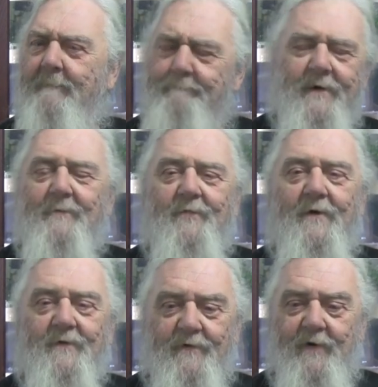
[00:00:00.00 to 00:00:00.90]
beer
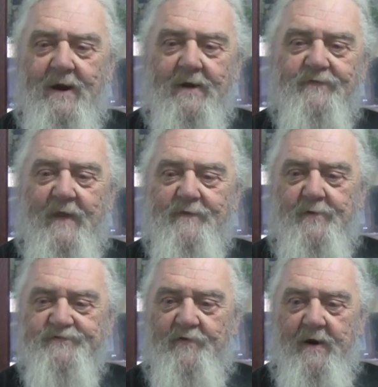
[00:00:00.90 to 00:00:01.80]
brother Greg. Thanks so
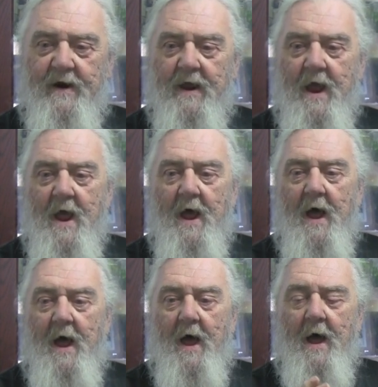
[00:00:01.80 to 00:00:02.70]
much, Greg.
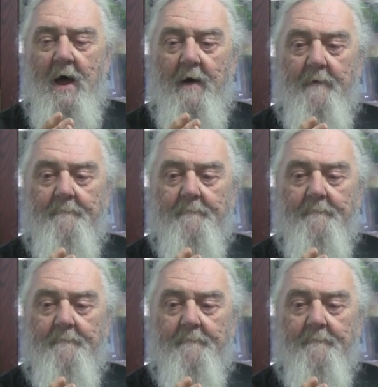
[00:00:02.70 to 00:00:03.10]
Uh,